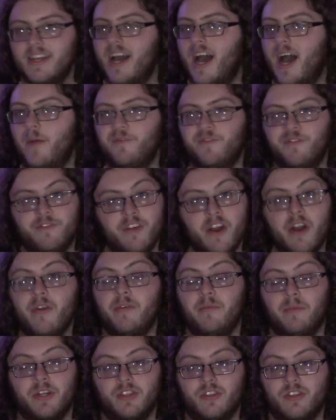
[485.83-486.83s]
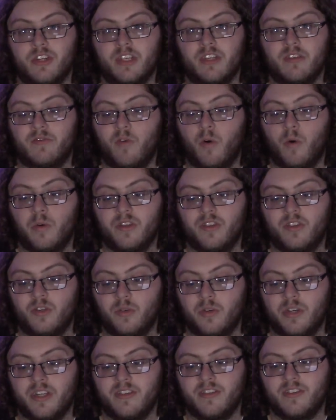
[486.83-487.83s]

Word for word: I'm very much looking forward to it.